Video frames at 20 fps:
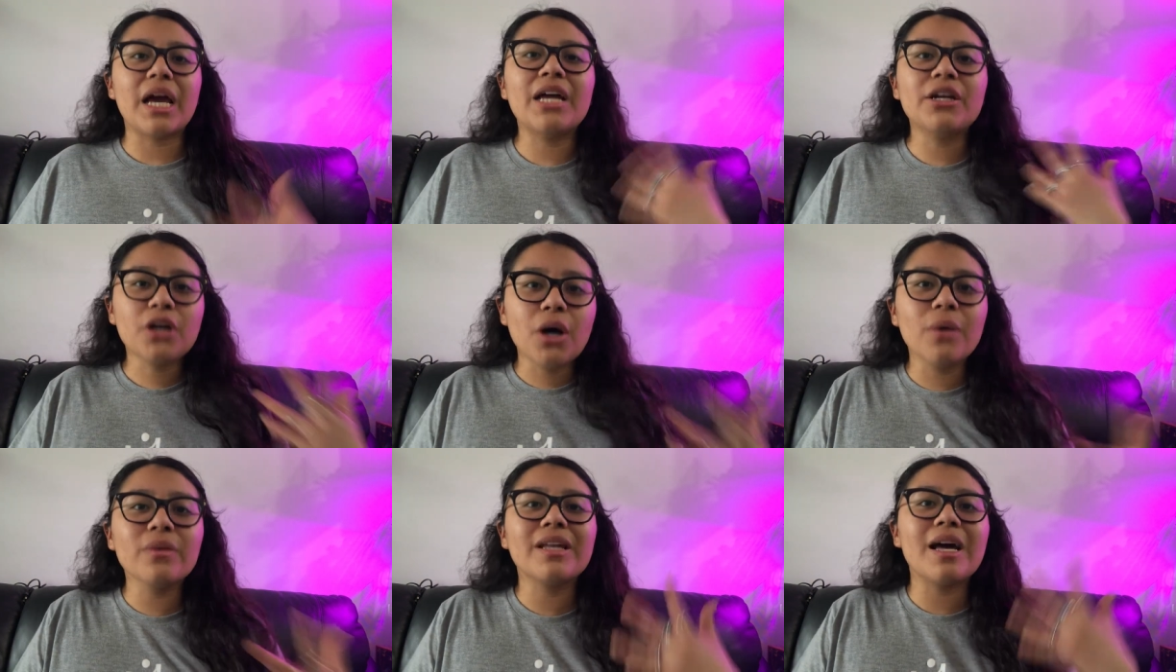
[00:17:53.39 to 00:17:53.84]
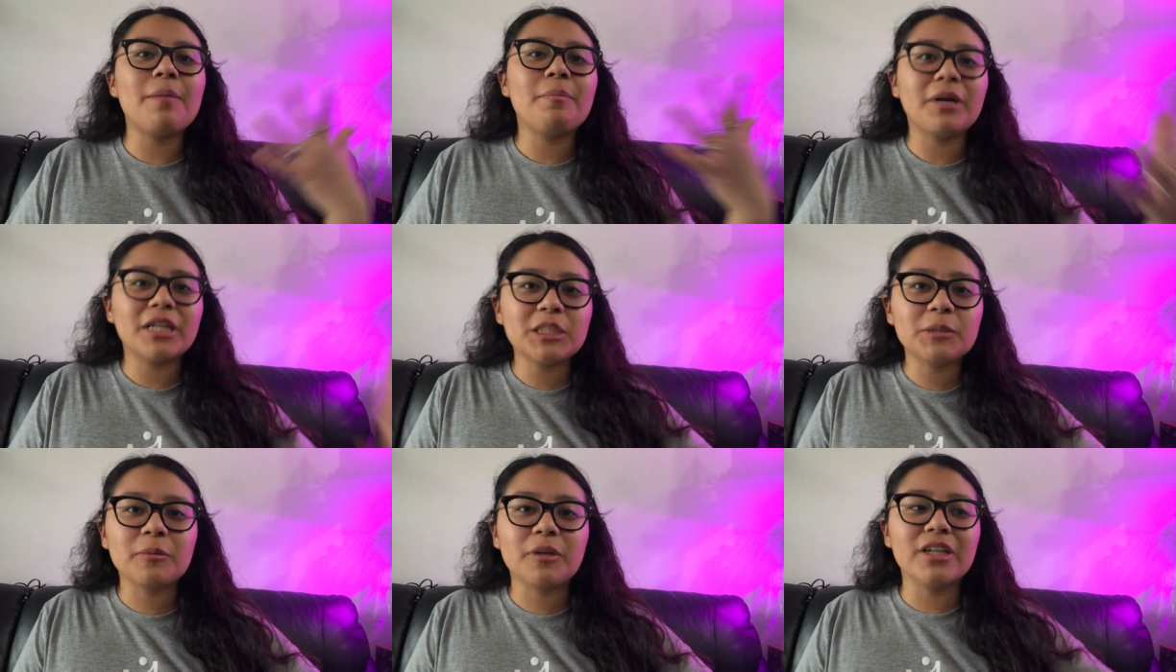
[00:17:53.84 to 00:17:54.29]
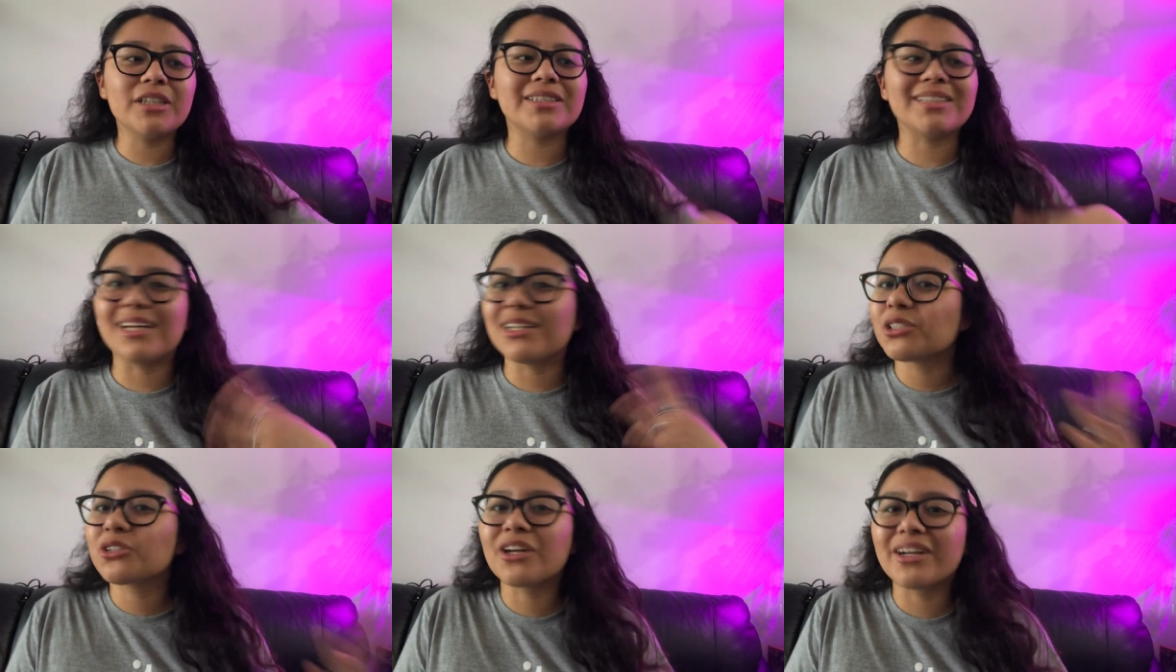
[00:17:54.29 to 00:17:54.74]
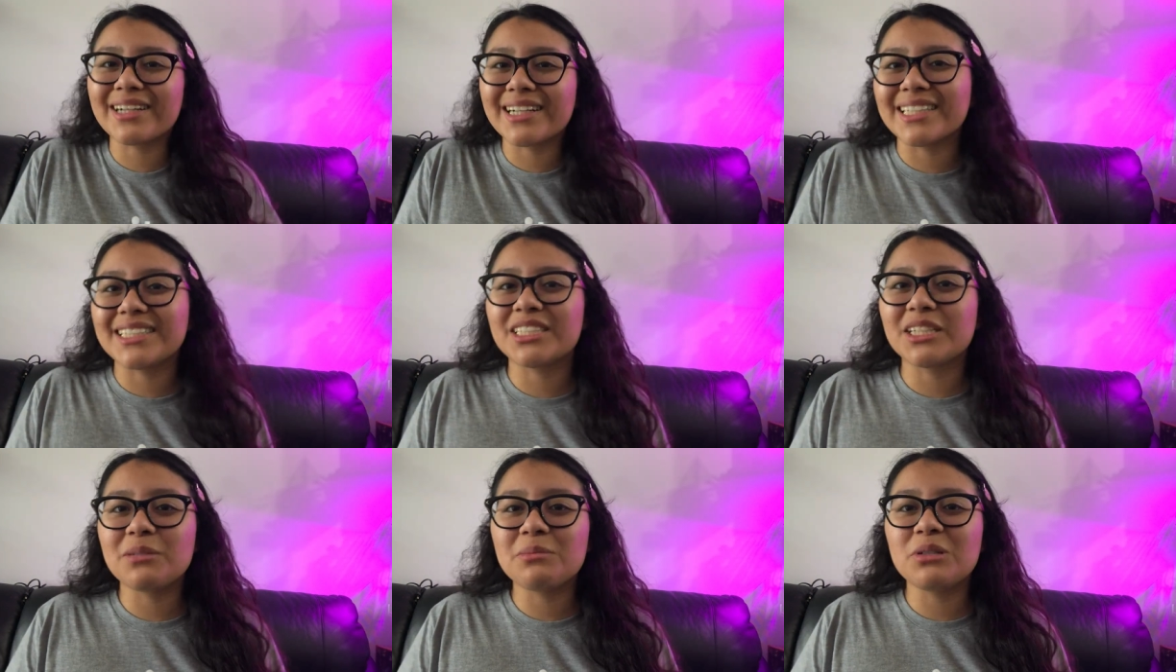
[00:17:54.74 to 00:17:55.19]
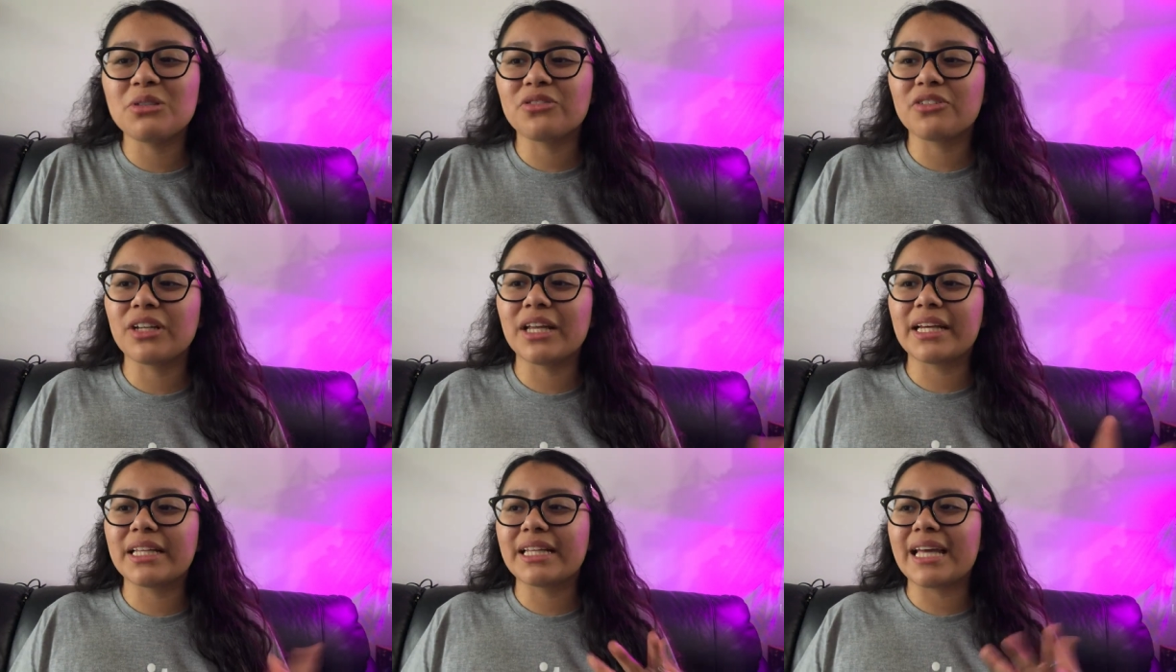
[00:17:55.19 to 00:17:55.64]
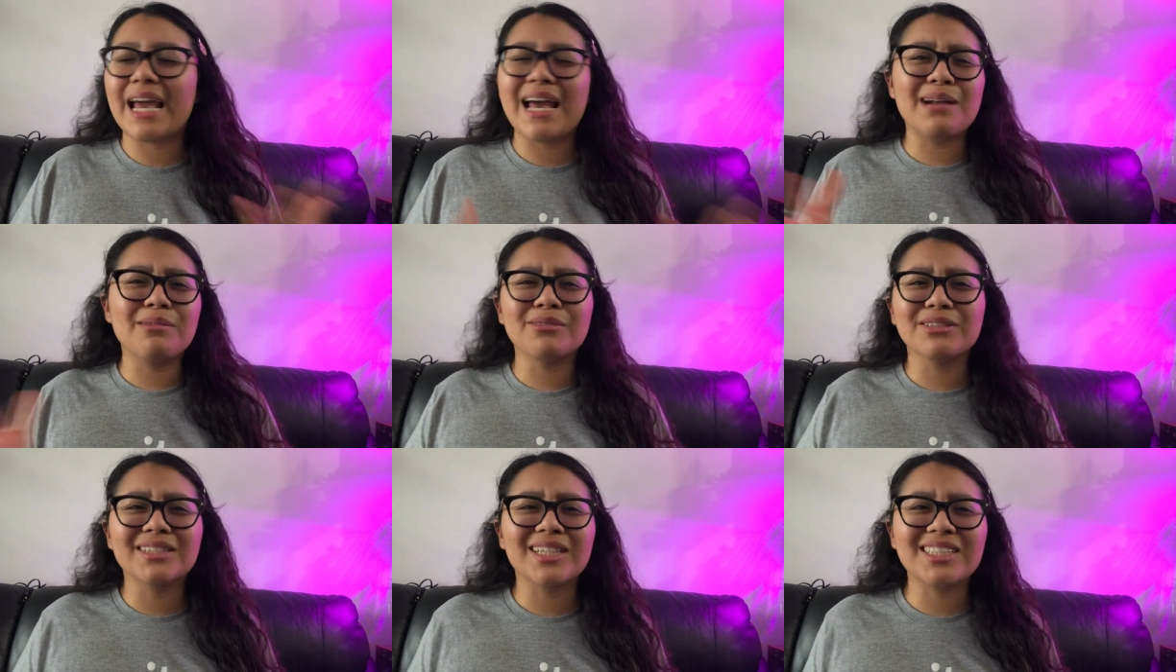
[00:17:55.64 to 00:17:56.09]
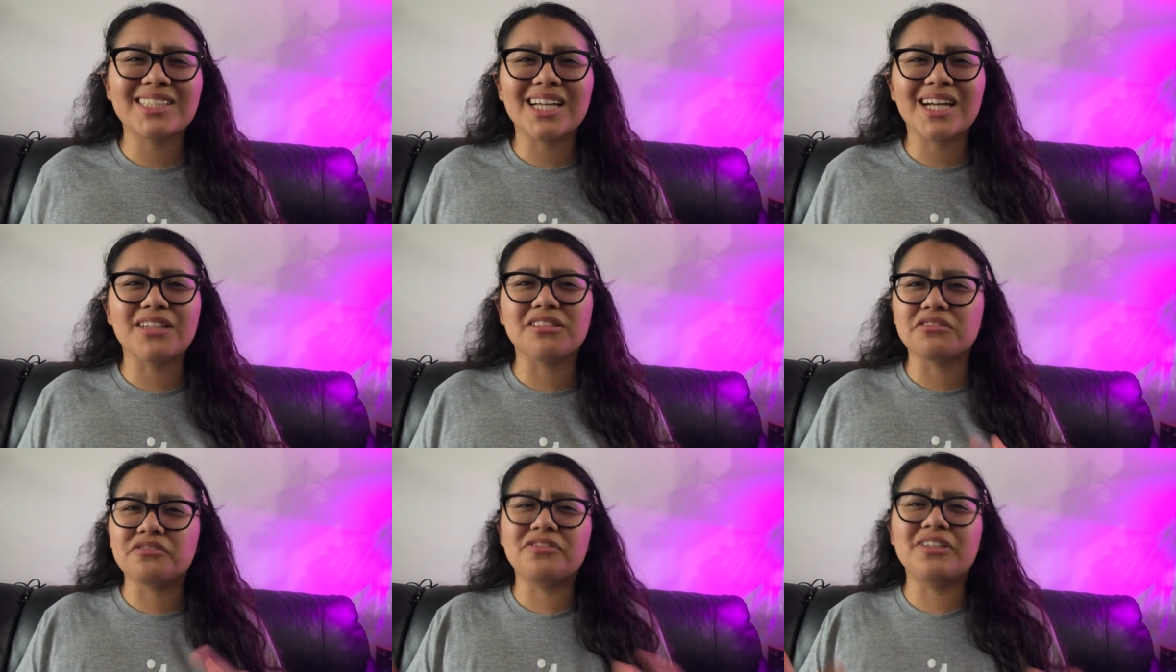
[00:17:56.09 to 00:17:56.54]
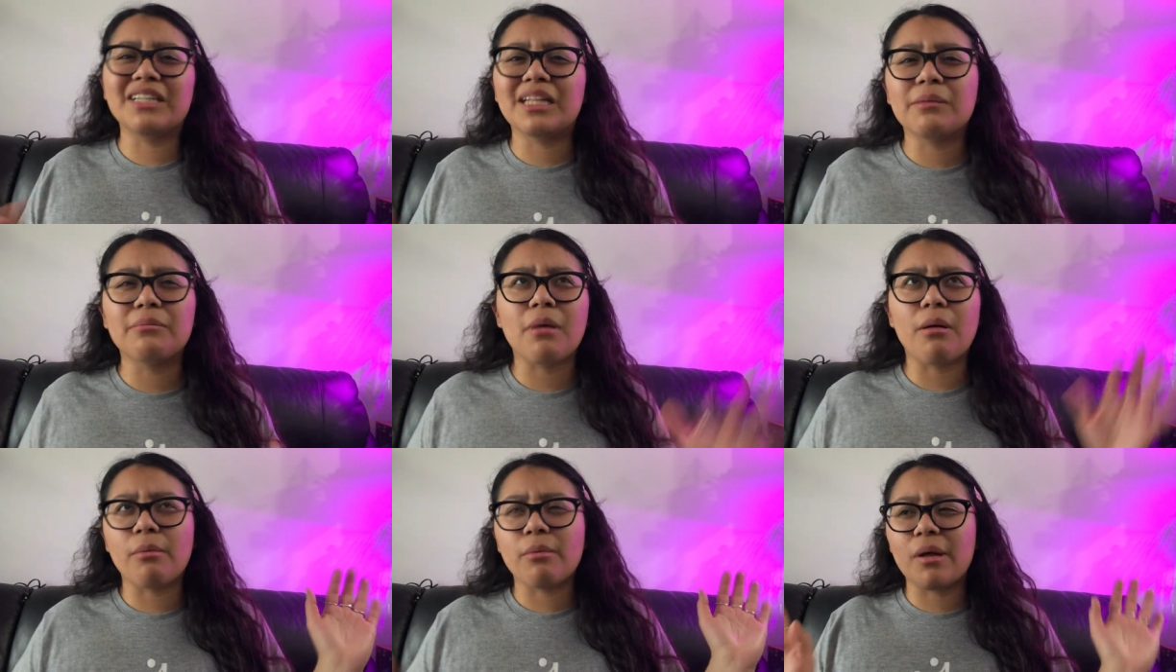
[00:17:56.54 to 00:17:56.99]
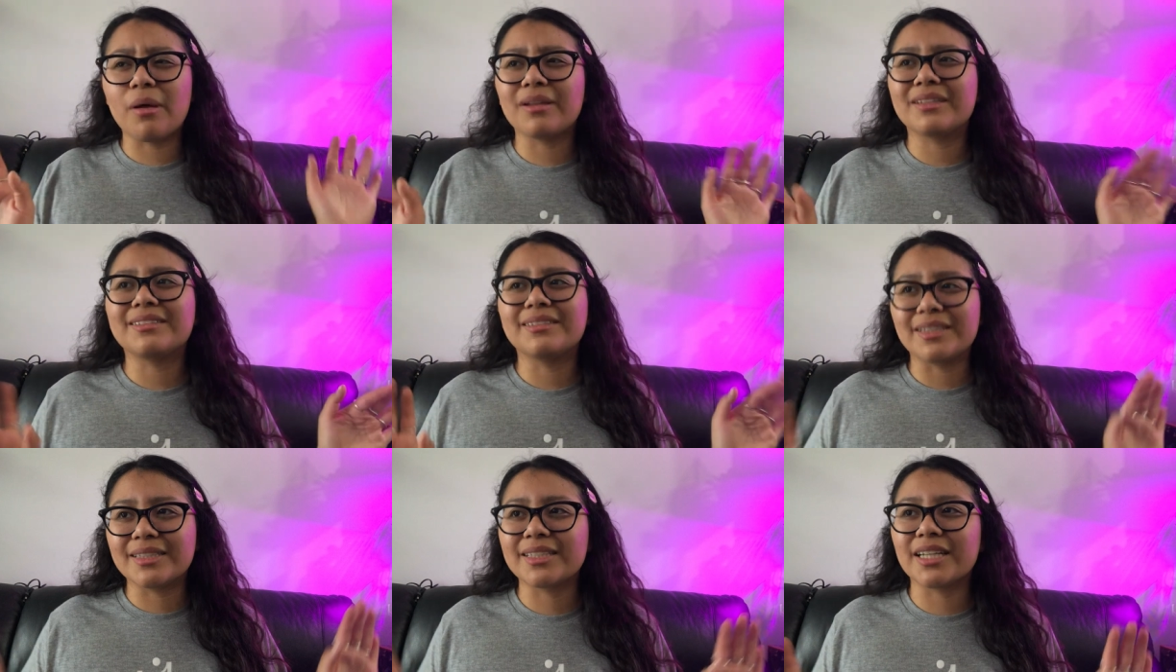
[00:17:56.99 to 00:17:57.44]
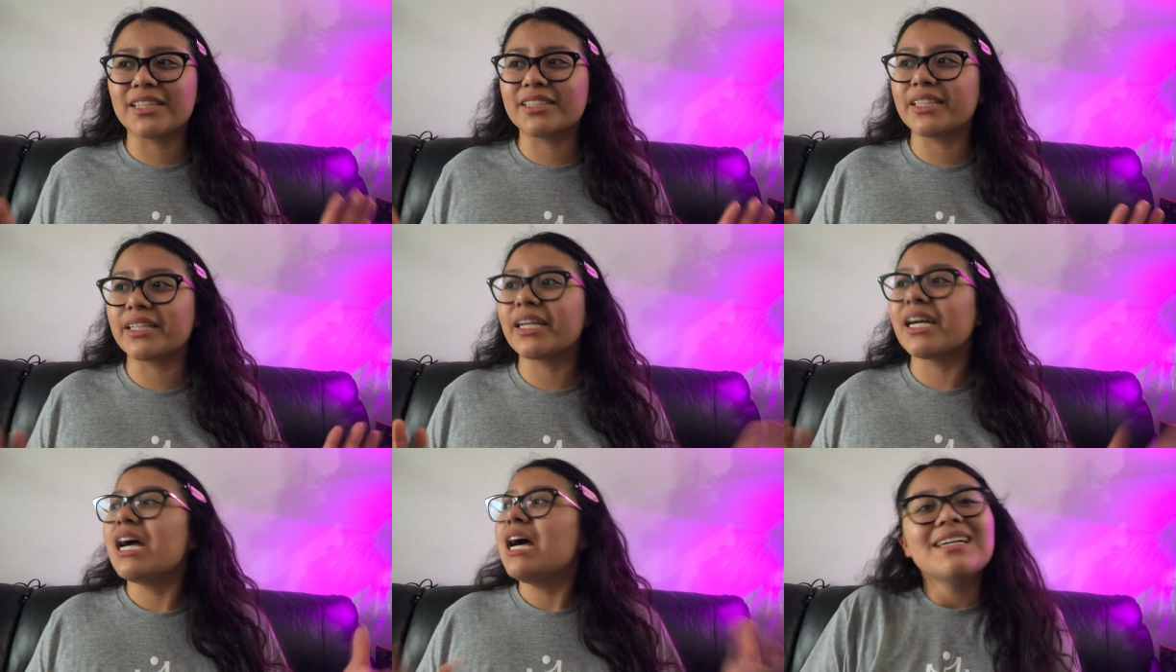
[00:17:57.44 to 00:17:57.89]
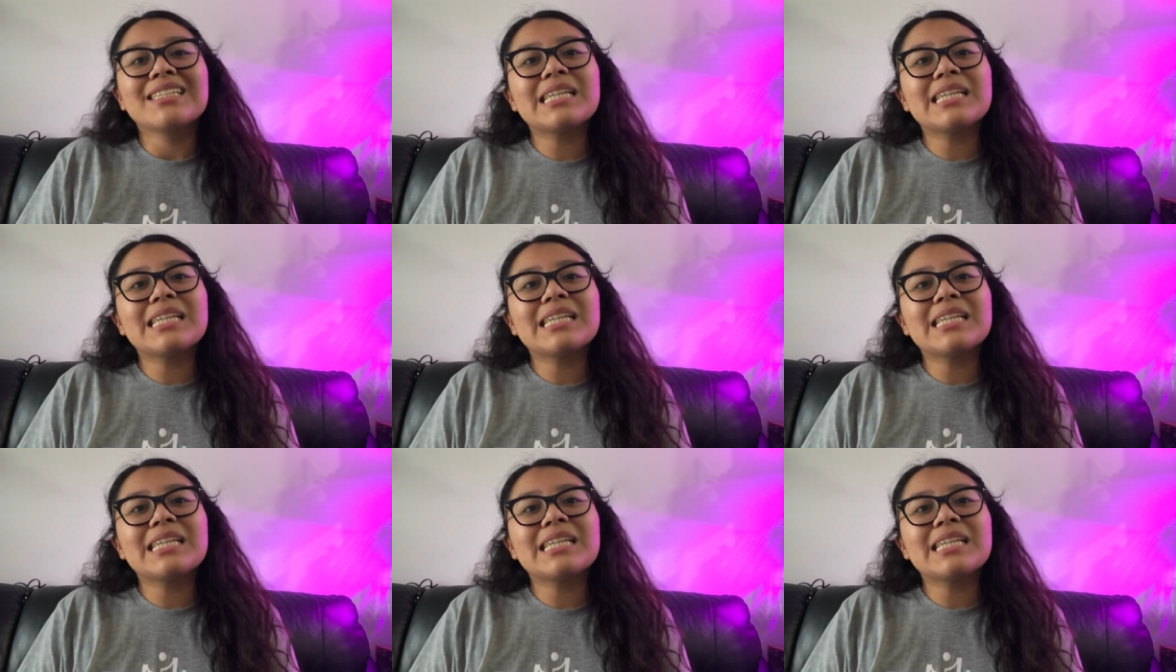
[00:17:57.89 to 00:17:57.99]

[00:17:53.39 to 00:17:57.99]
I know that PetSmart sells crickets. You know what I mean? For like the animals I sell to feed them, blah blah. blah. Disgusting.